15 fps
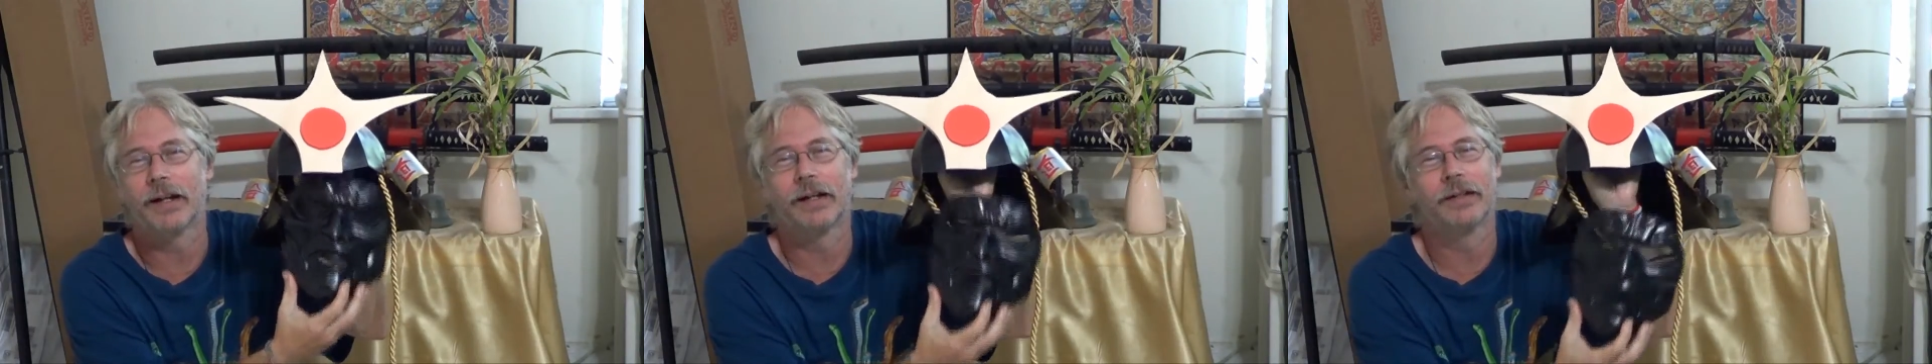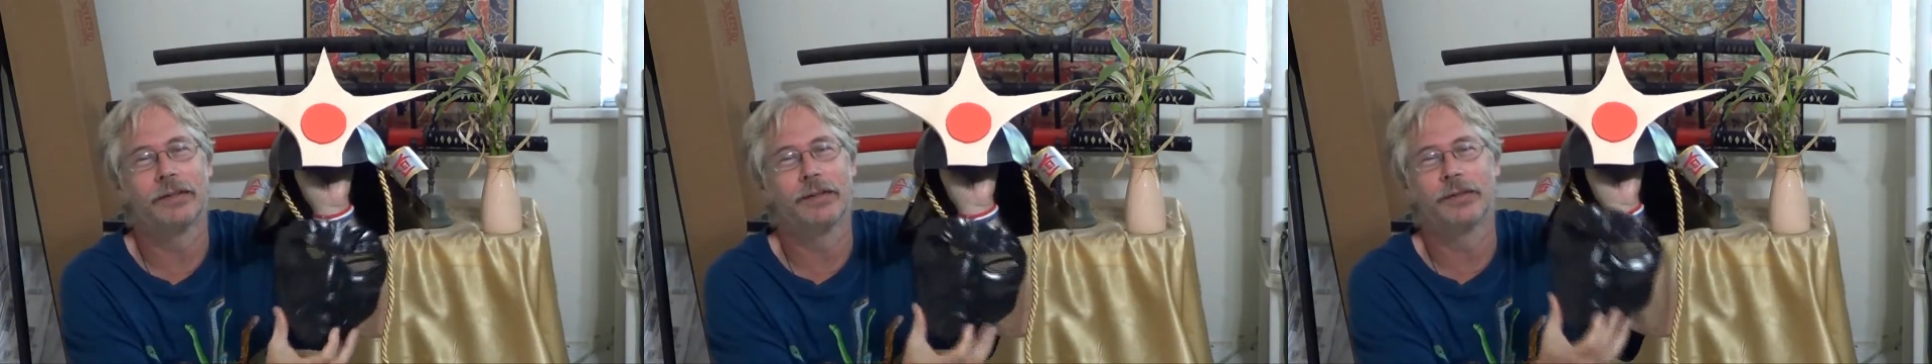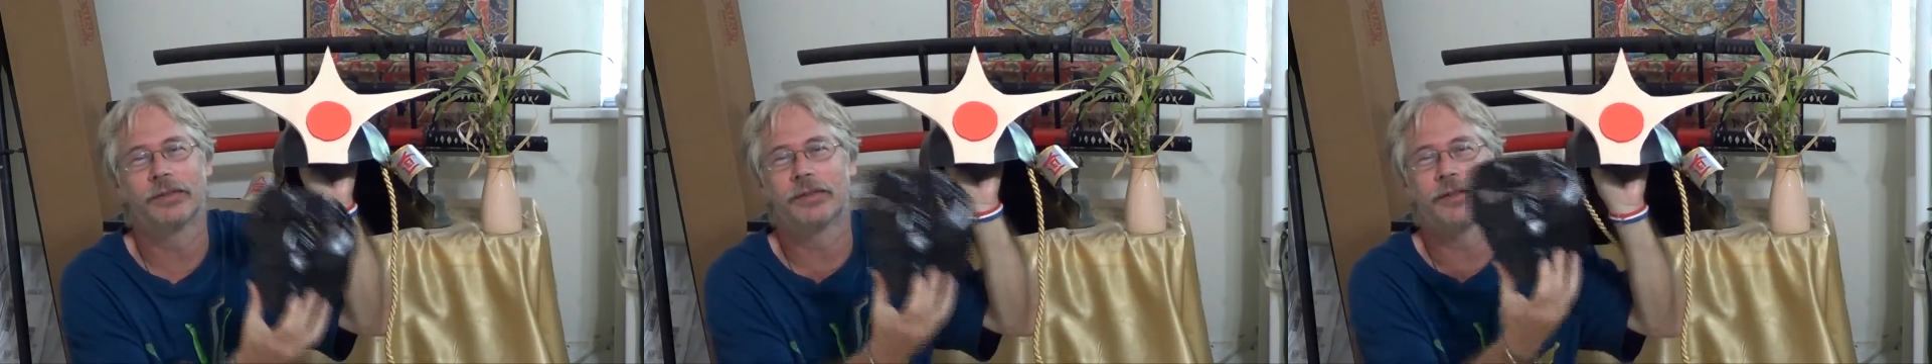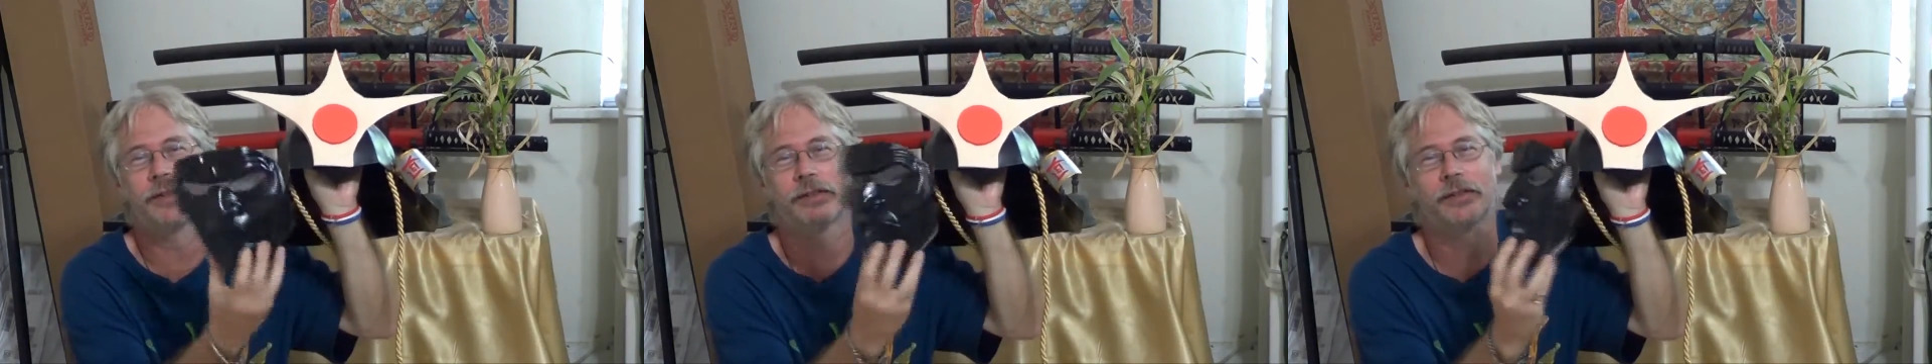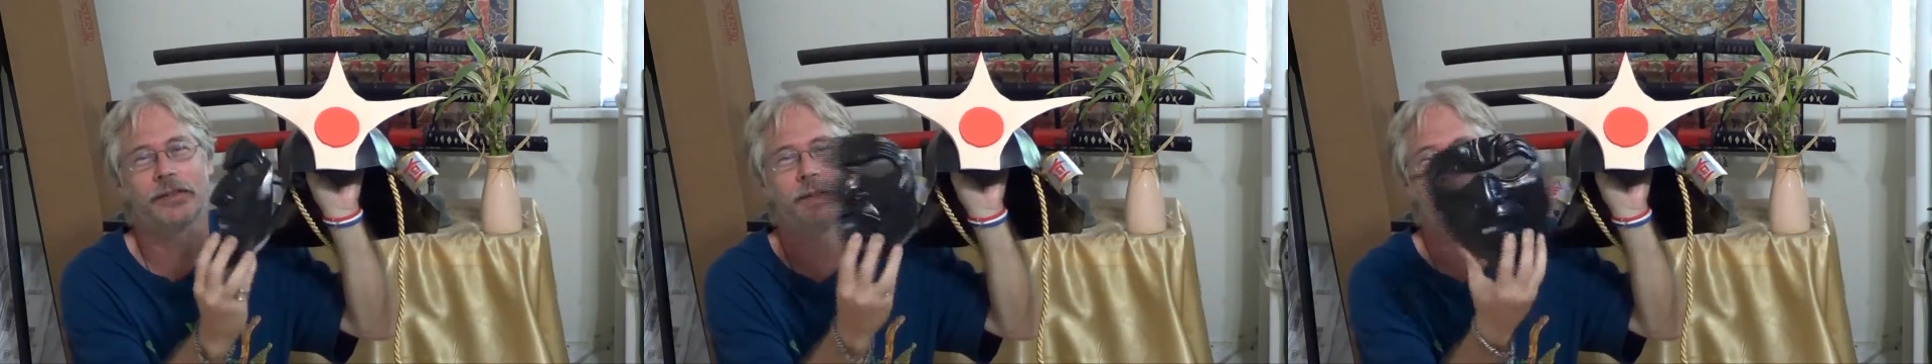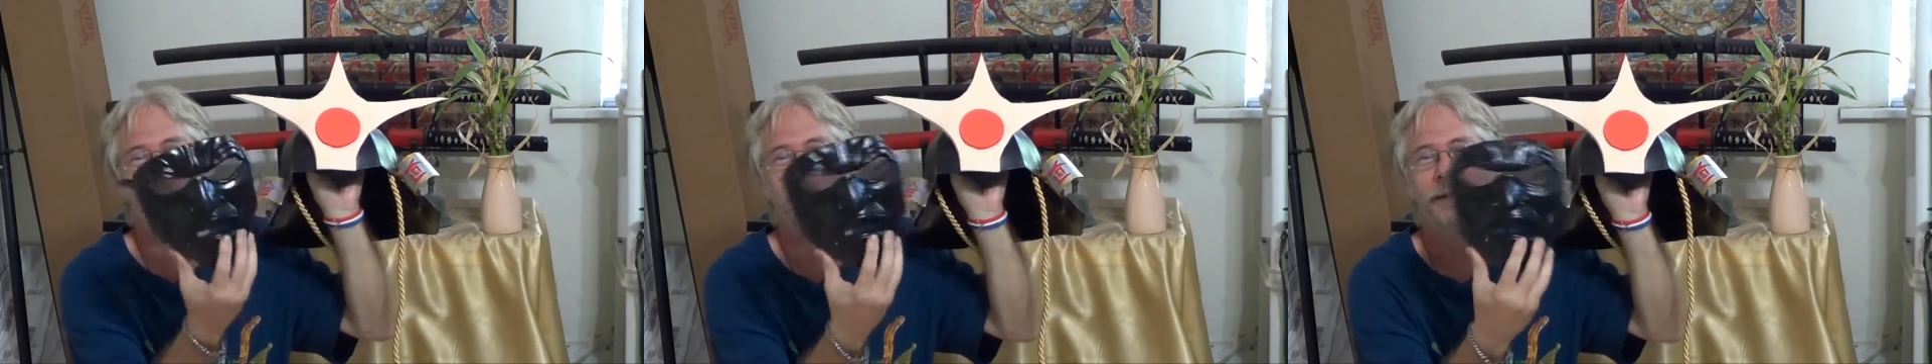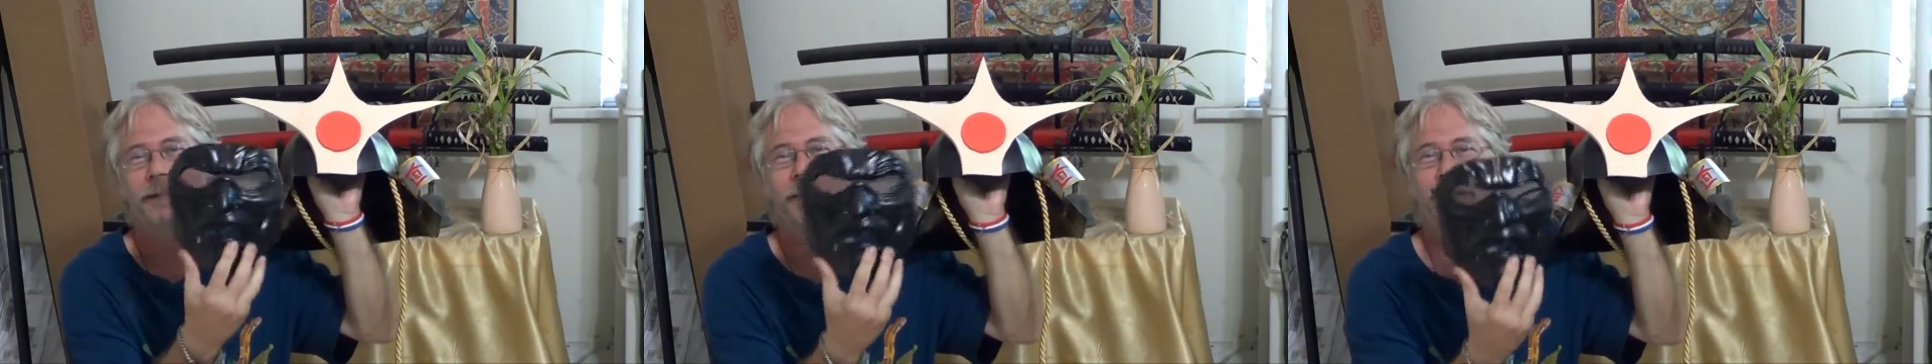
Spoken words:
I used just a plain